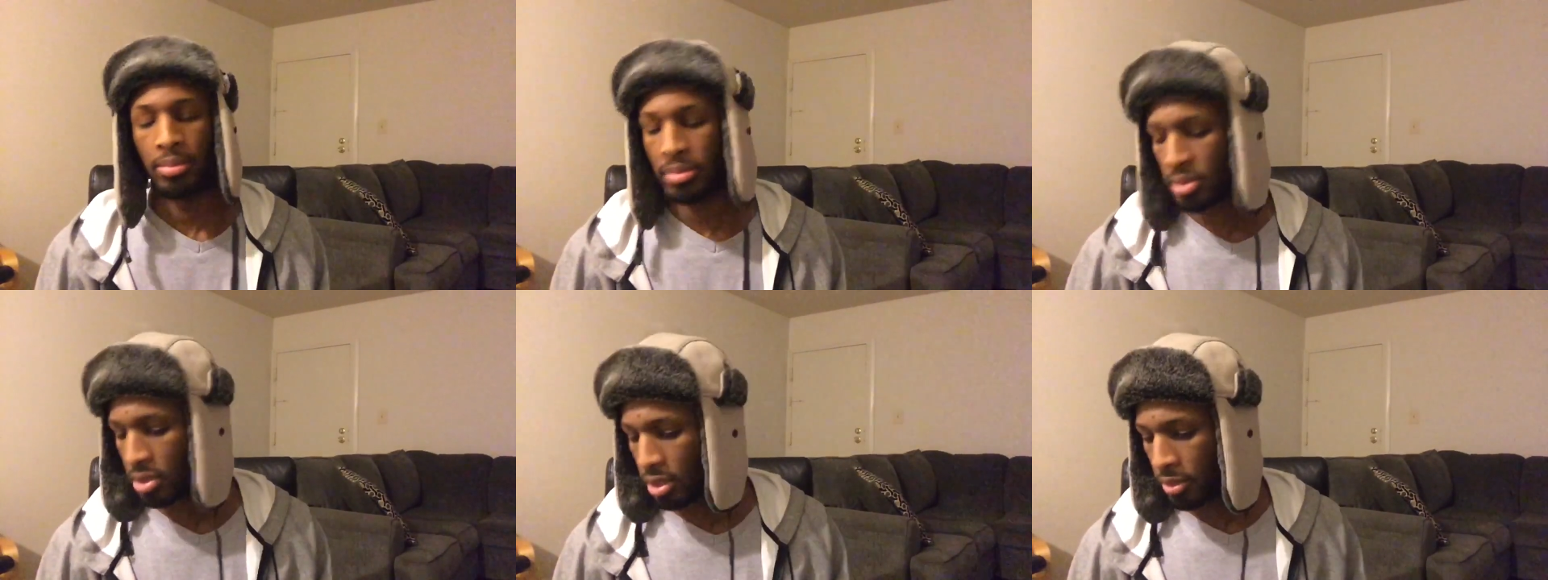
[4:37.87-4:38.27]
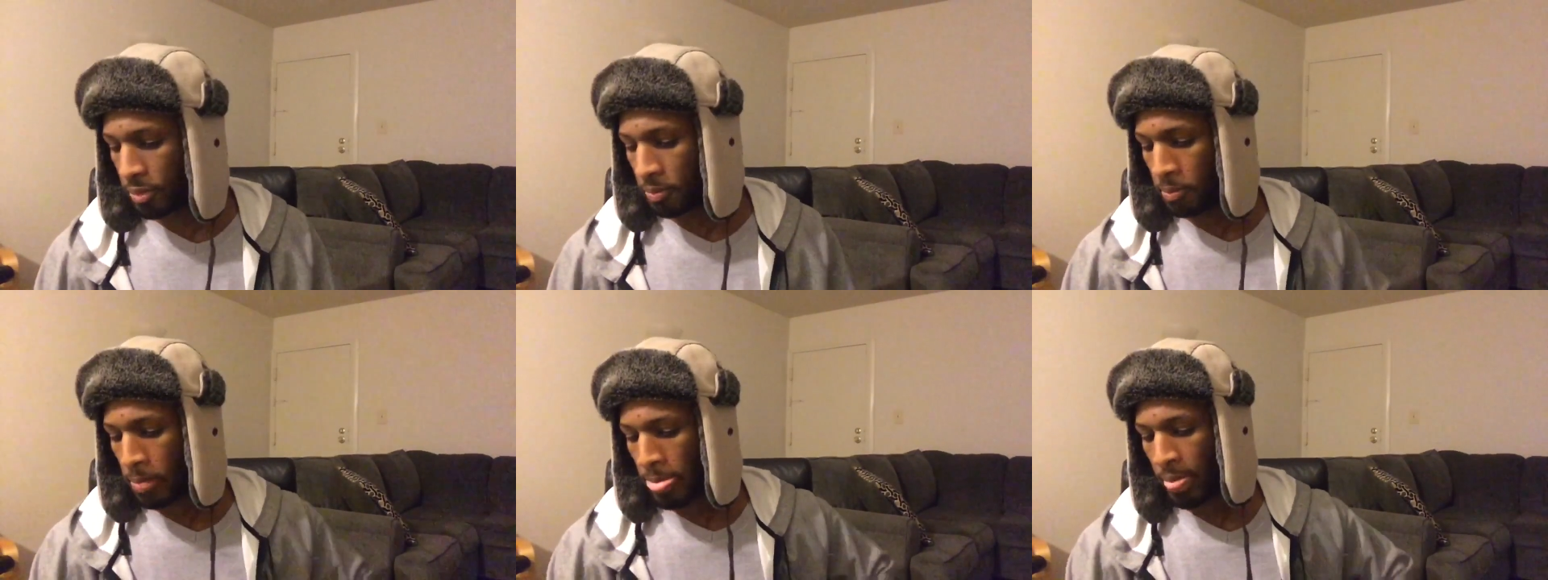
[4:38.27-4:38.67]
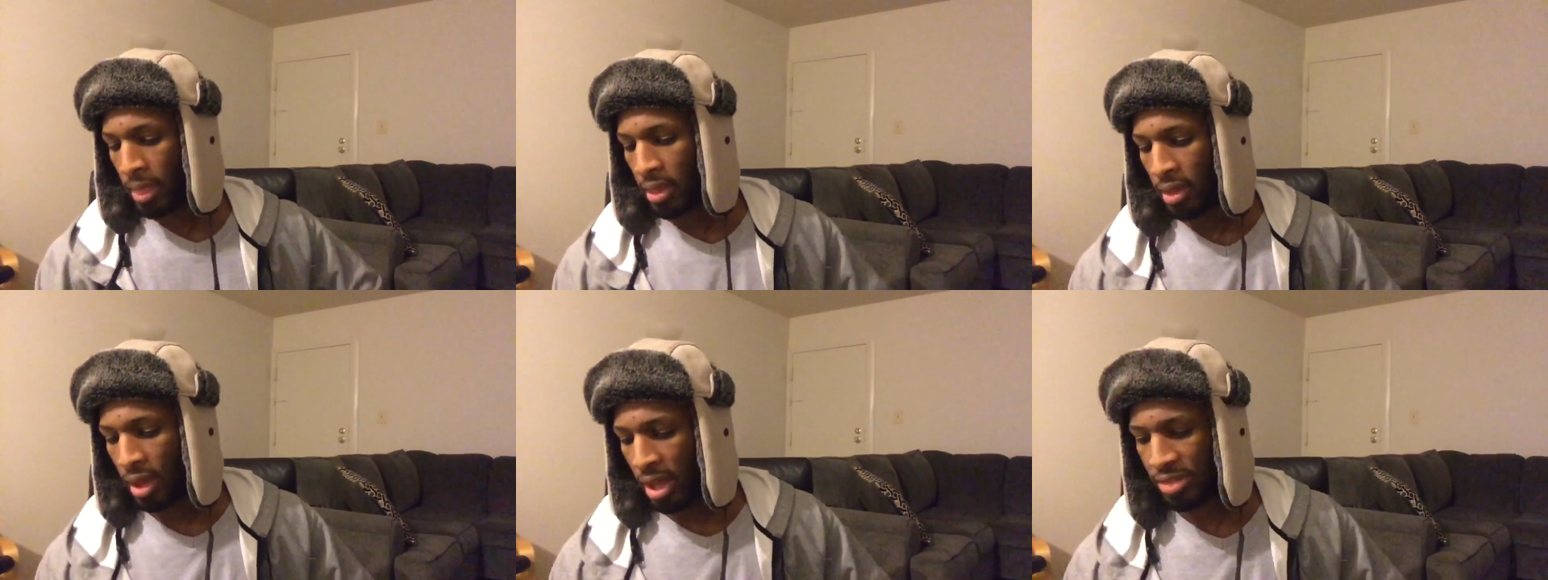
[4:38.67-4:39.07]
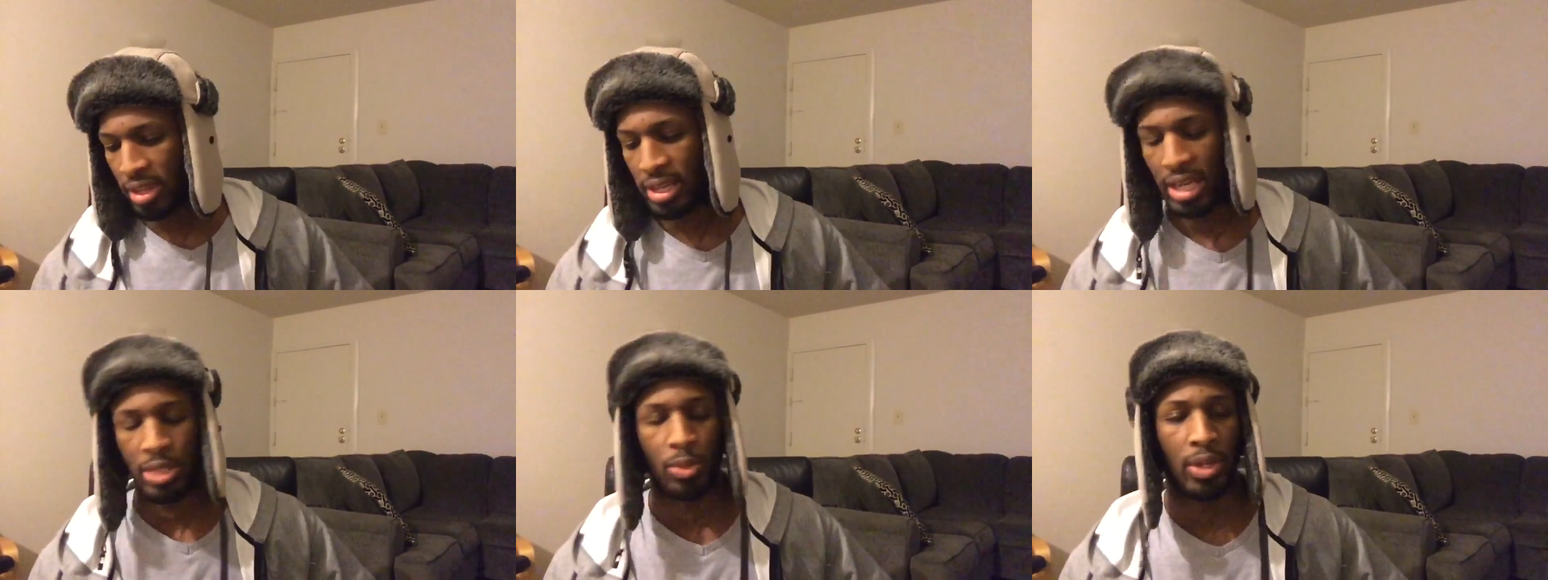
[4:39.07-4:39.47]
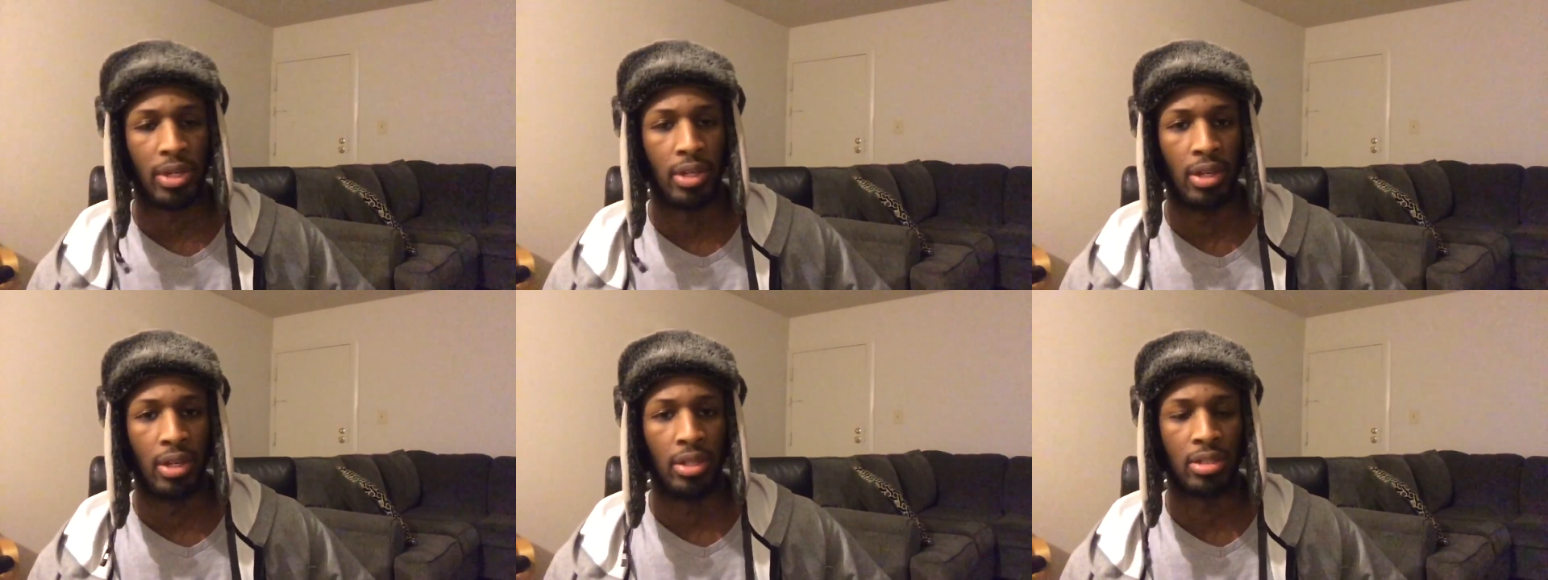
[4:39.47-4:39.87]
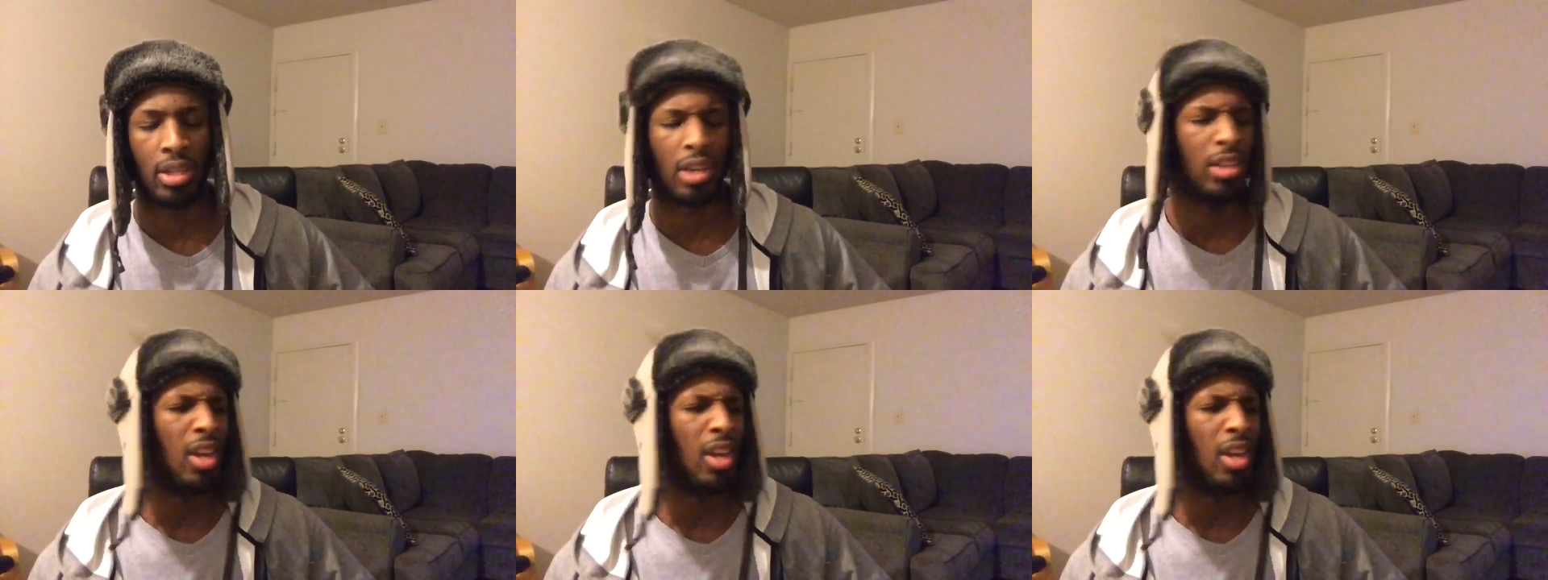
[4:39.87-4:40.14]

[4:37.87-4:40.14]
So I think that's what it is.